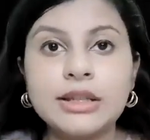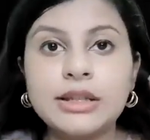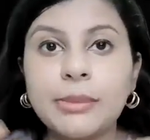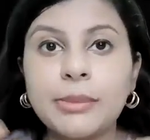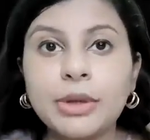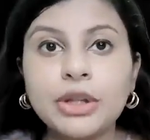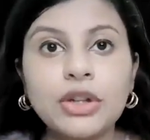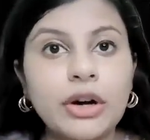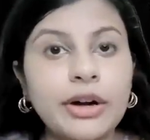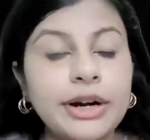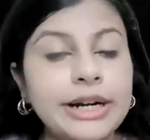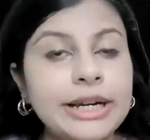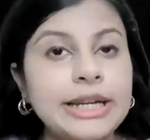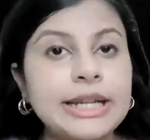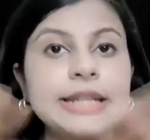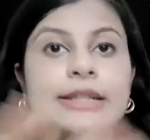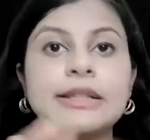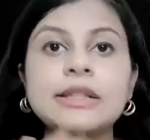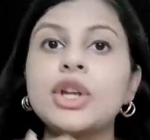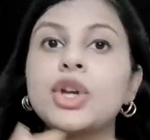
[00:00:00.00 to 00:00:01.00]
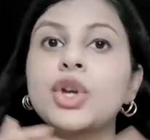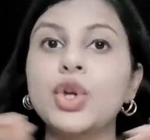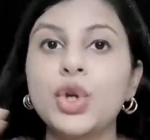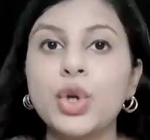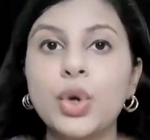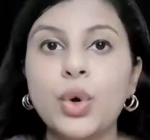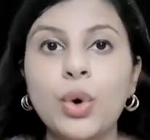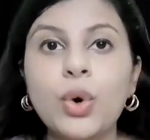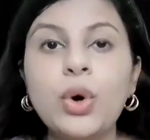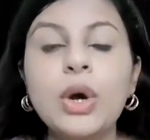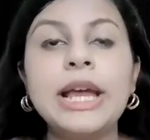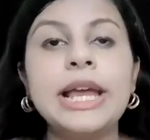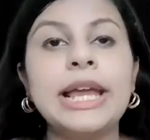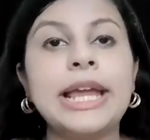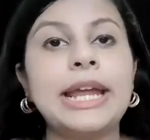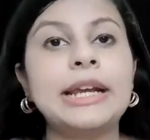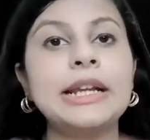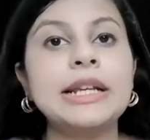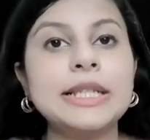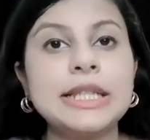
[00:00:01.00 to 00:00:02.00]
some authorities. No,
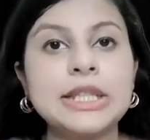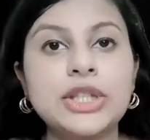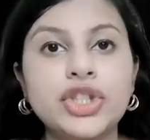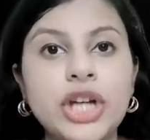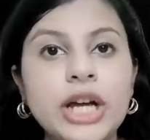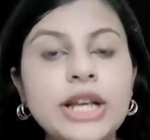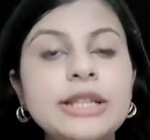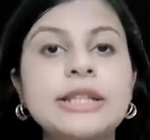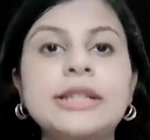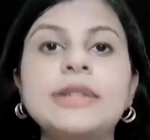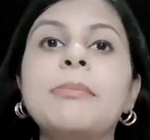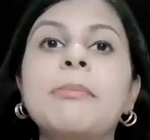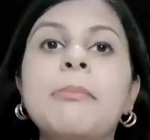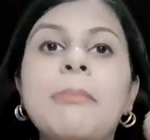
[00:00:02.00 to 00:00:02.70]
it is just